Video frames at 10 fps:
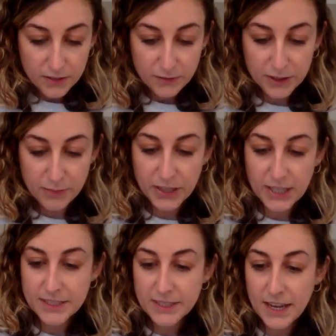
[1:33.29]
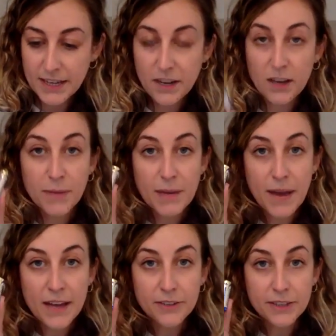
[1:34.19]
for the plus sign on my
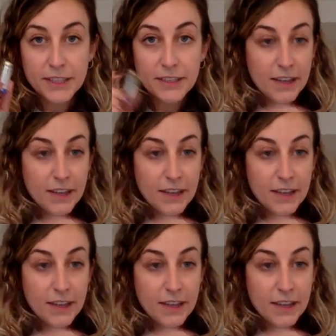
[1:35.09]
battery